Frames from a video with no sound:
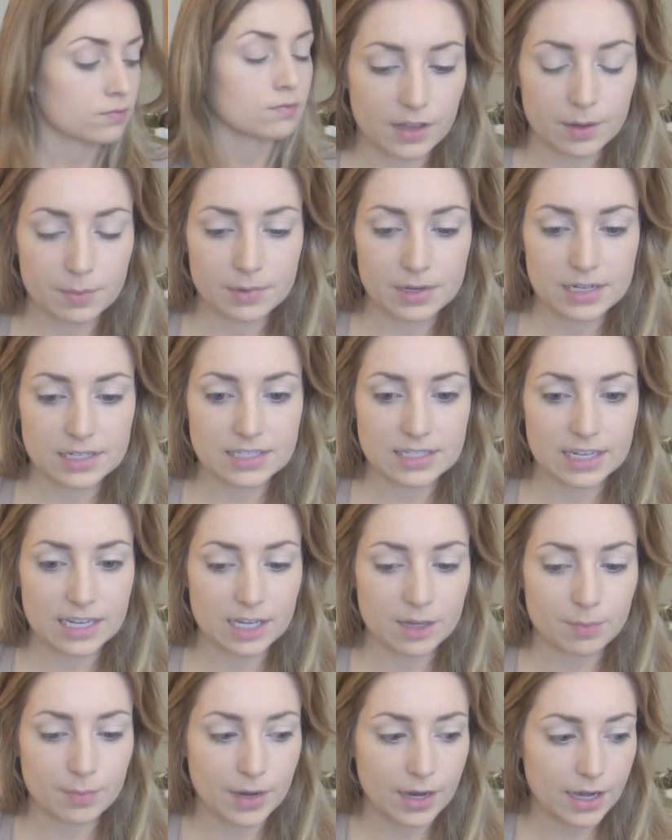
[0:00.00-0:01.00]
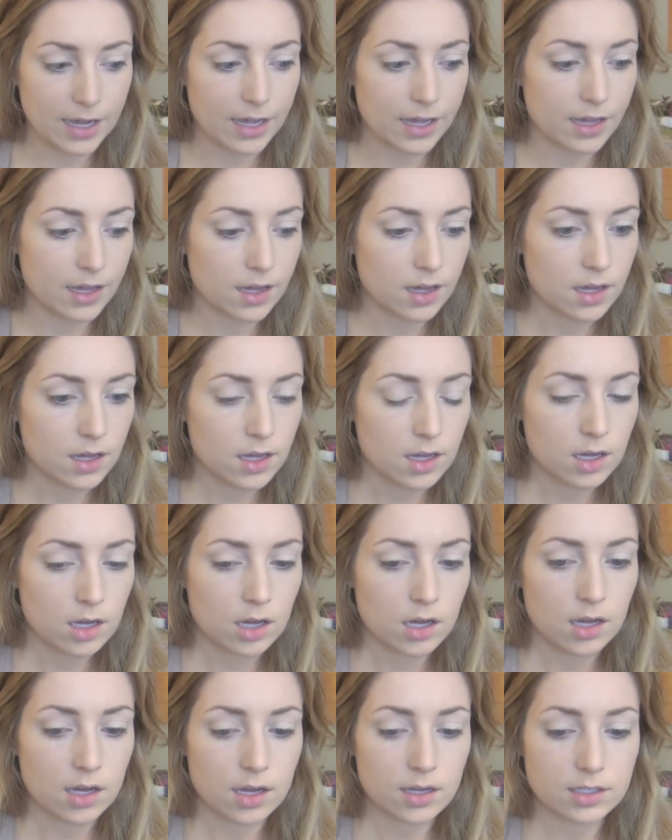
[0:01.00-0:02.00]
Then I'm gonna take my
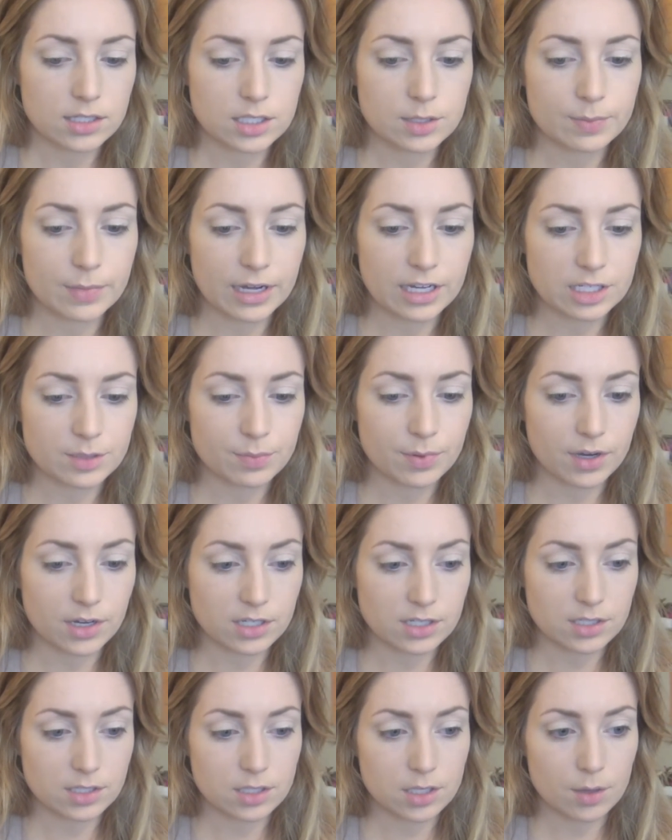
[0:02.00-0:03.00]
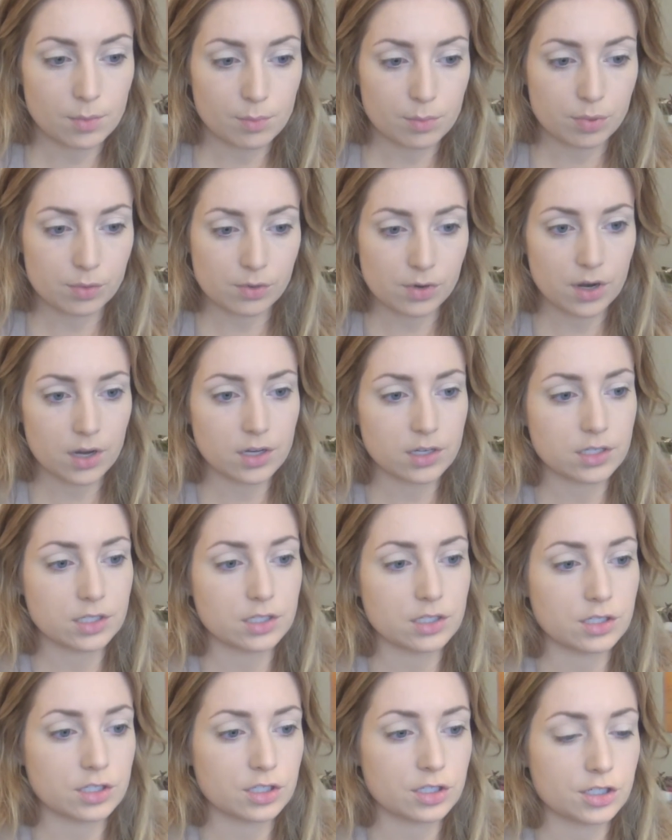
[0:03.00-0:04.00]
Smashbox
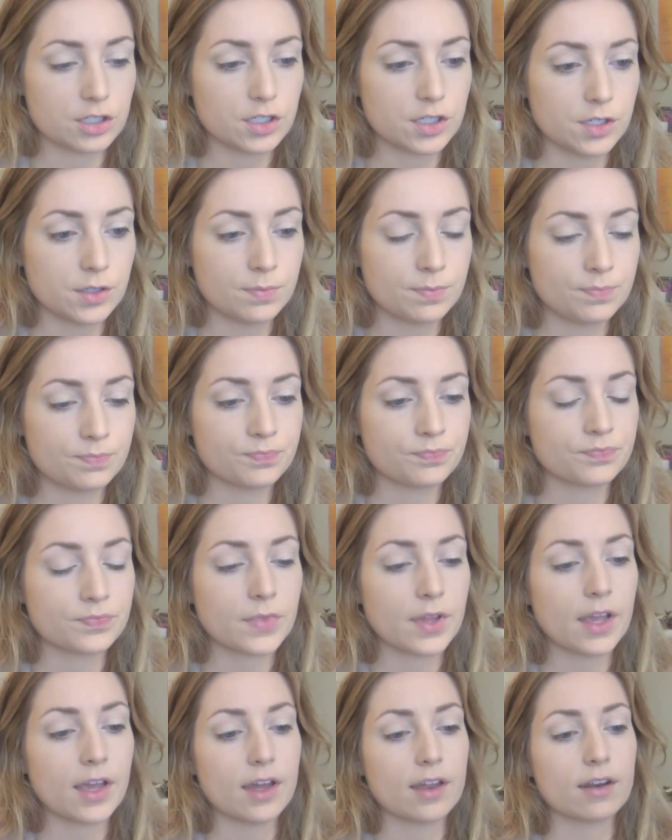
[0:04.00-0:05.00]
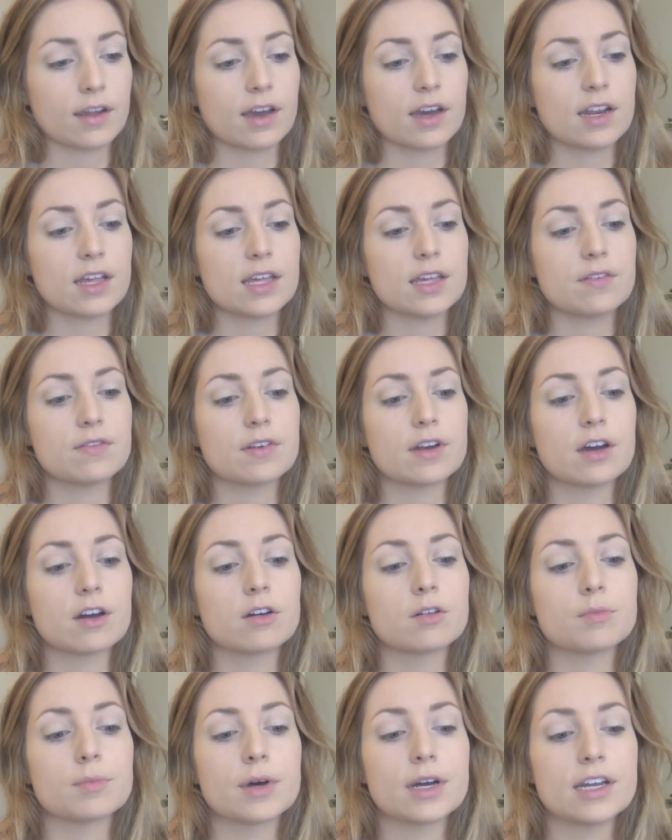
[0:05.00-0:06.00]
bronzer and kind of even
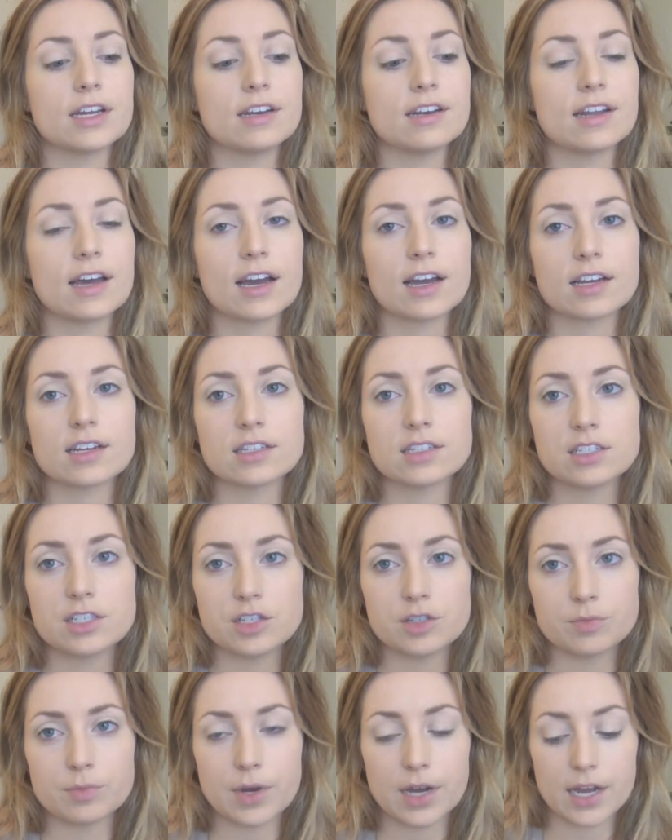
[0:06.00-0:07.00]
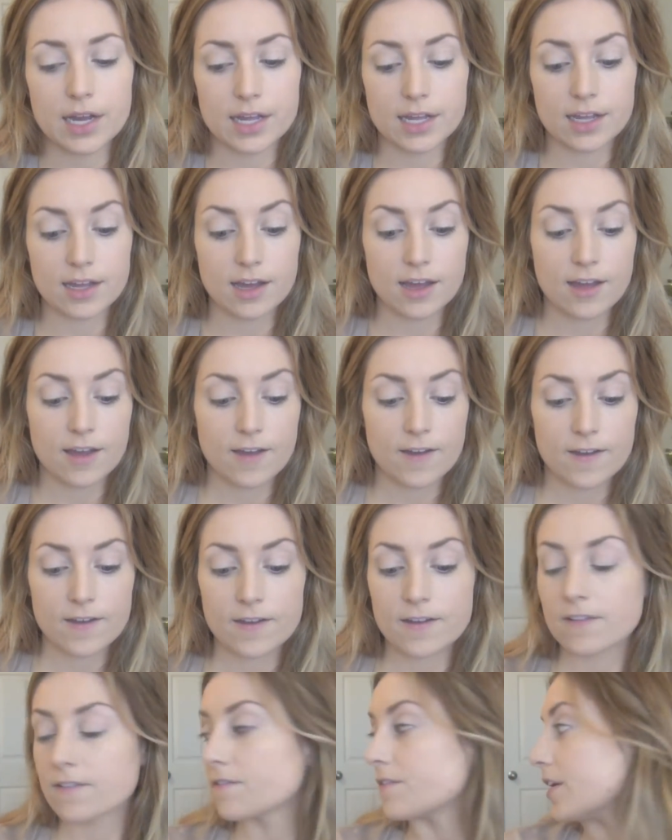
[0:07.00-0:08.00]
out my neck to my
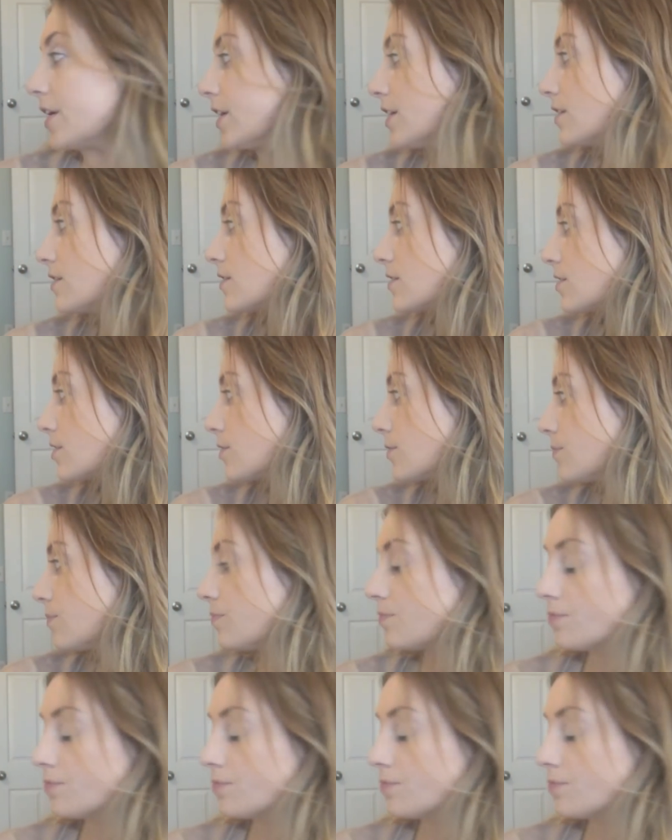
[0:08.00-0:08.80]
face.